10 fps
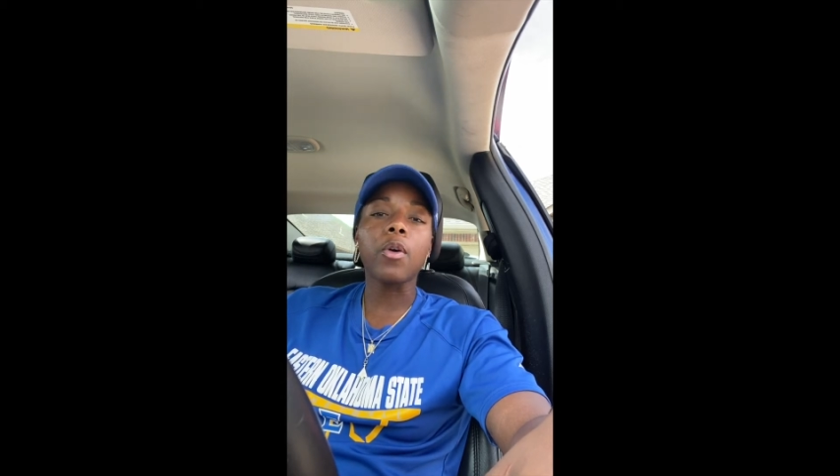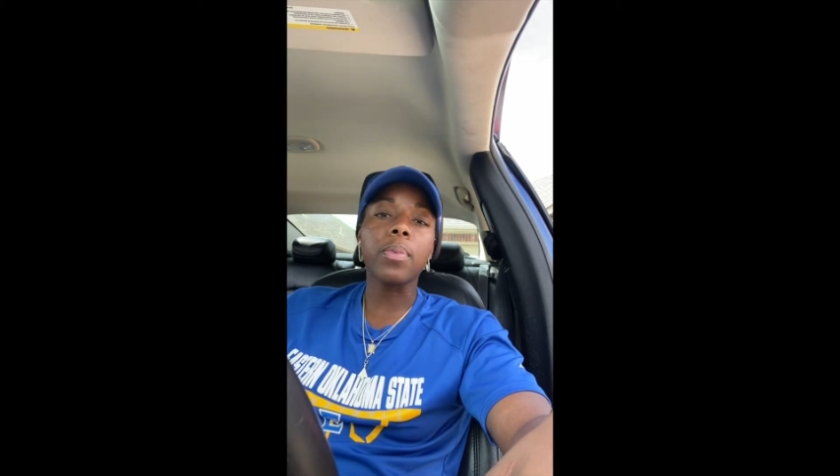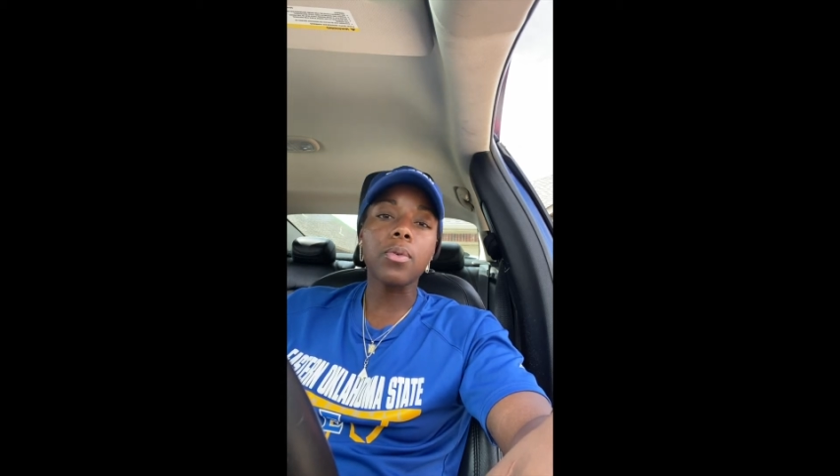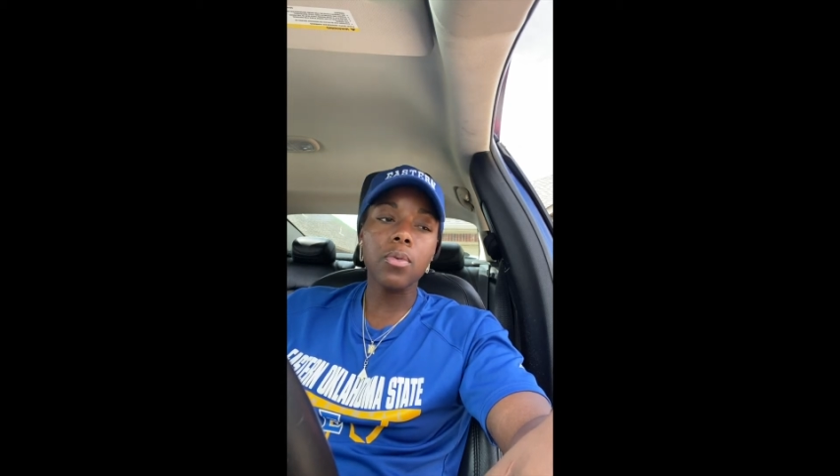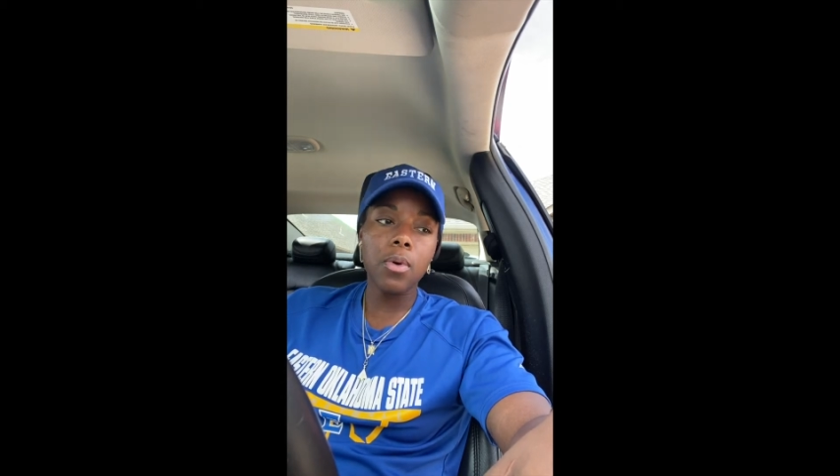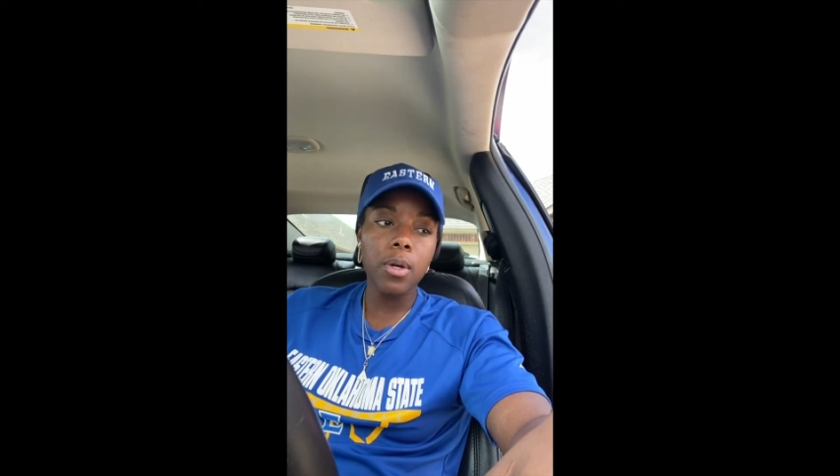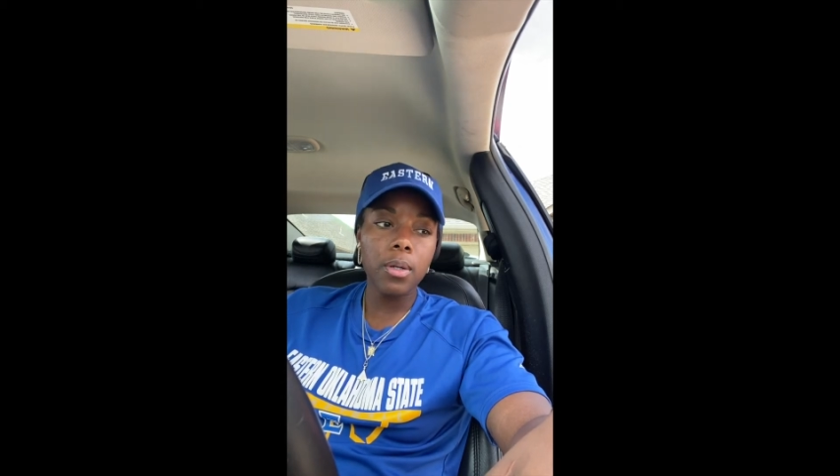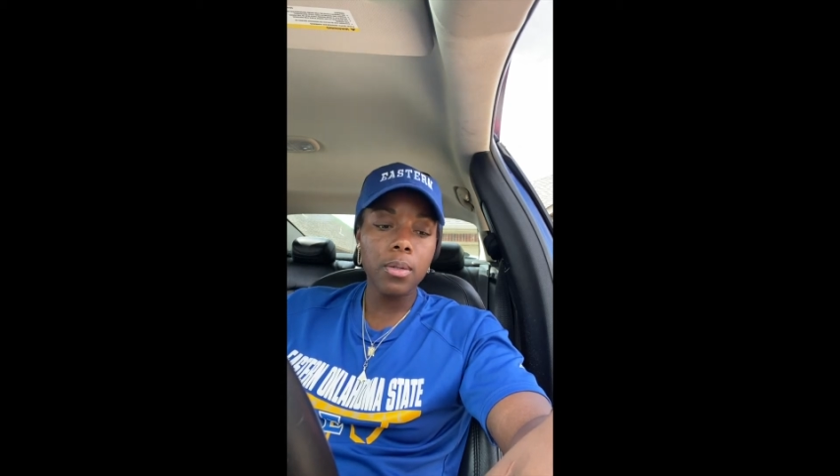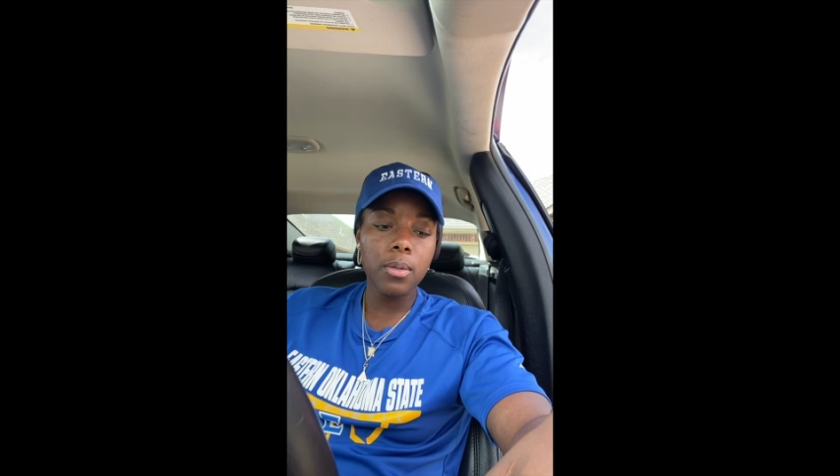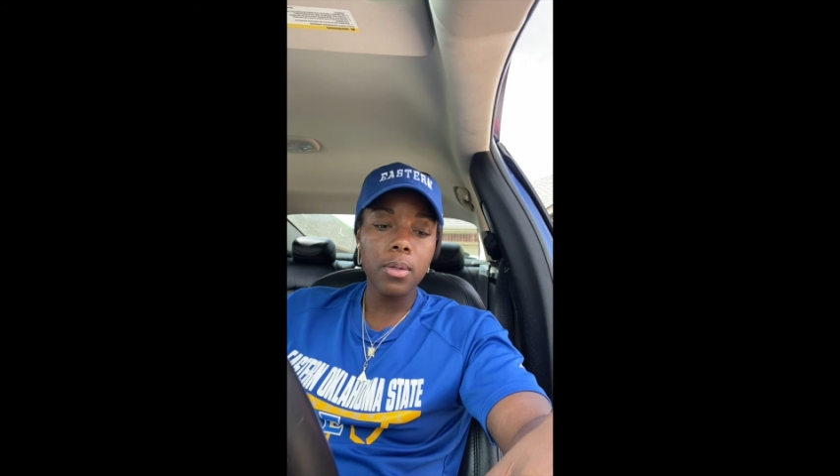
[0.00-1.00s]
open
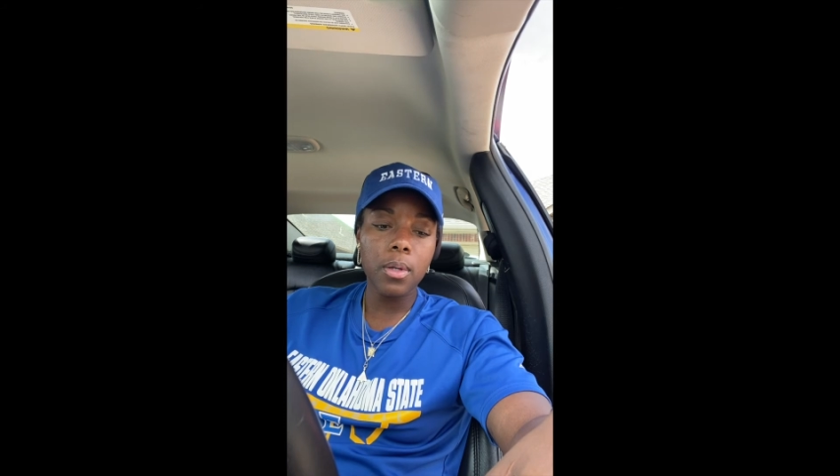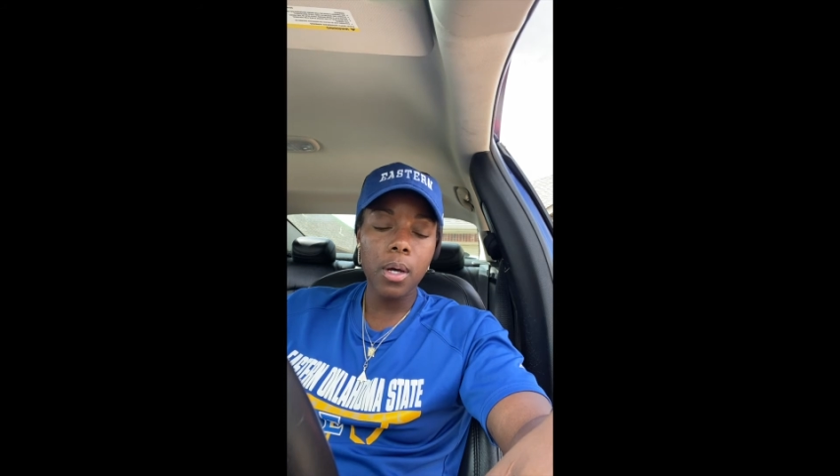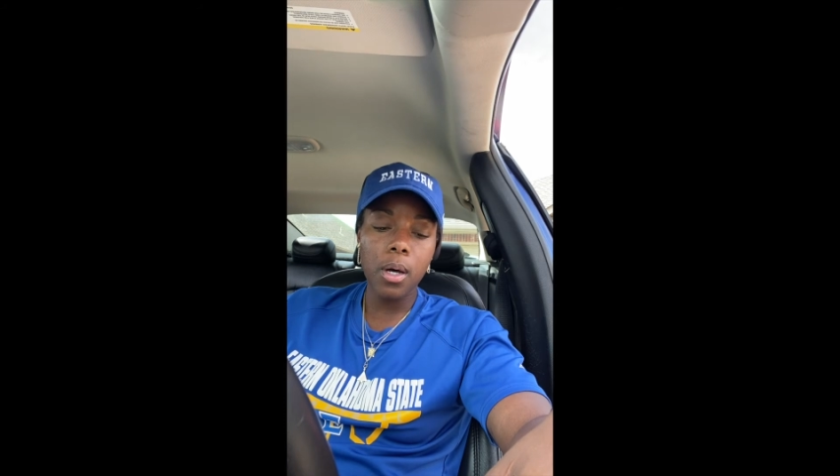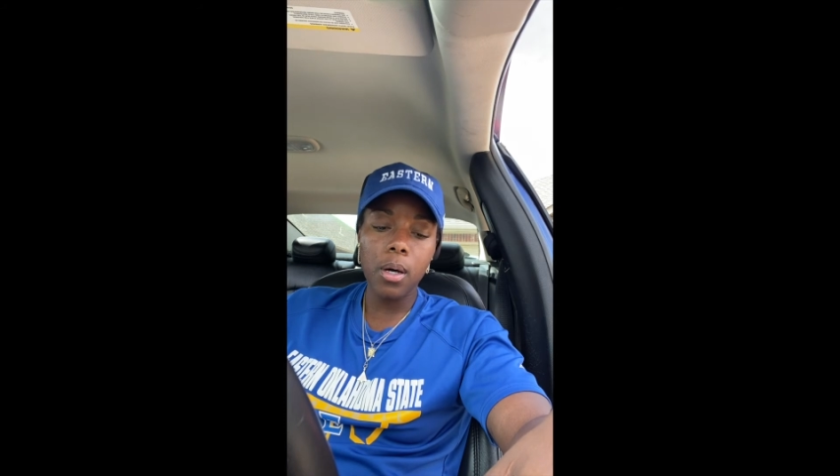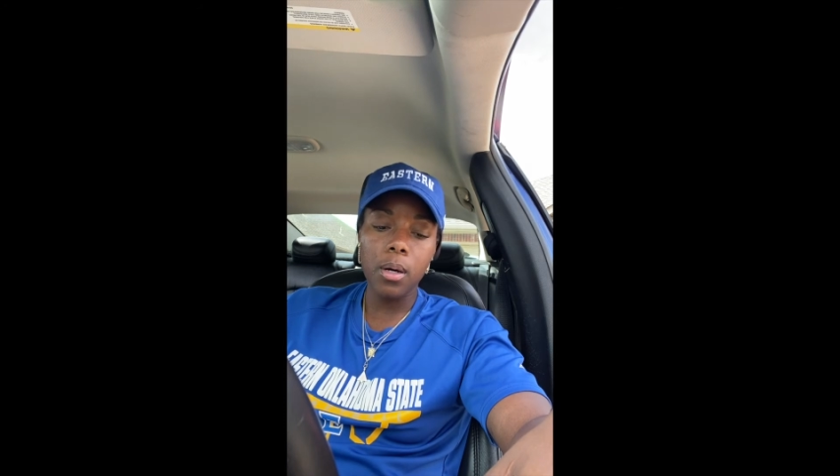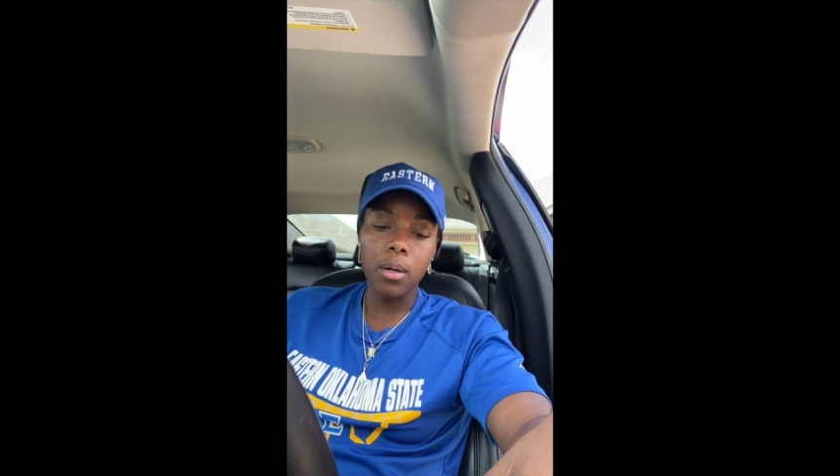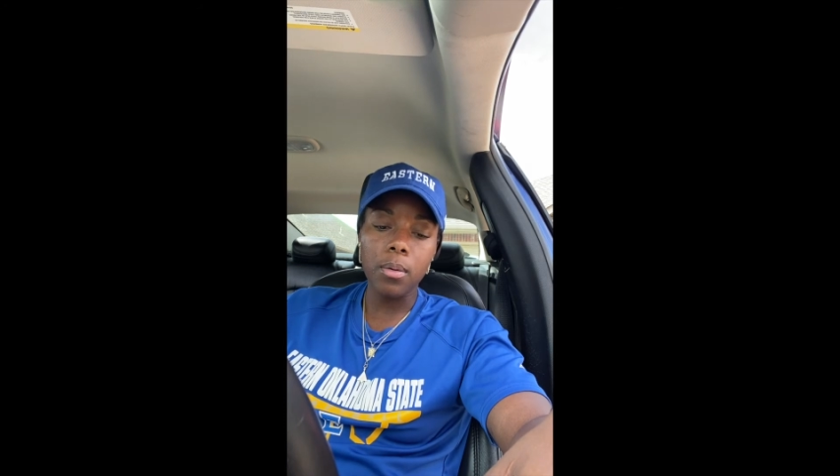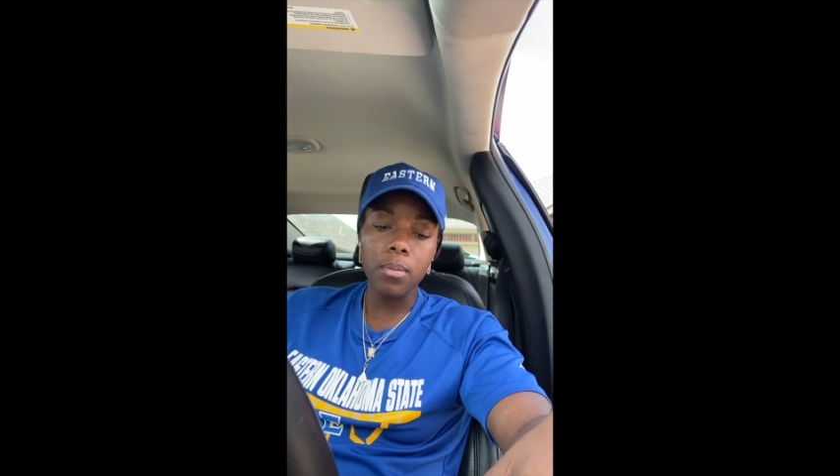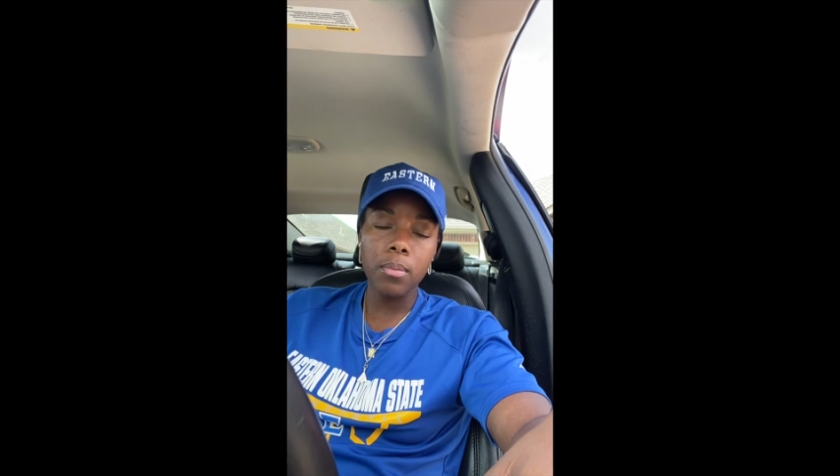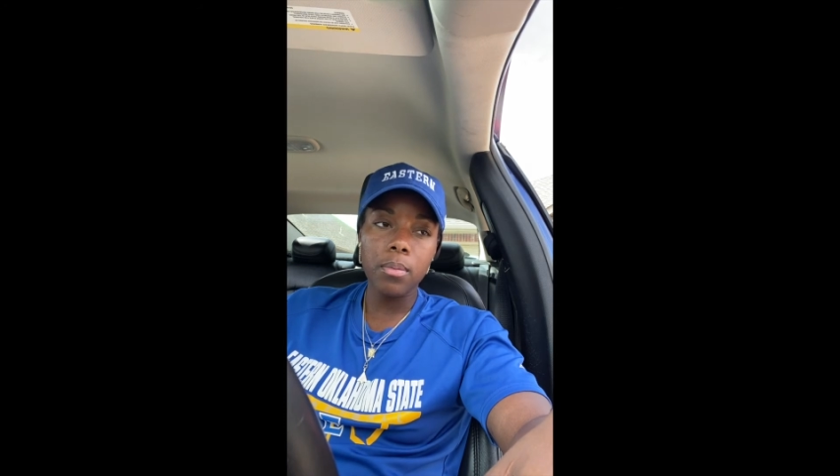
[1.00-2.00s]
door. Um,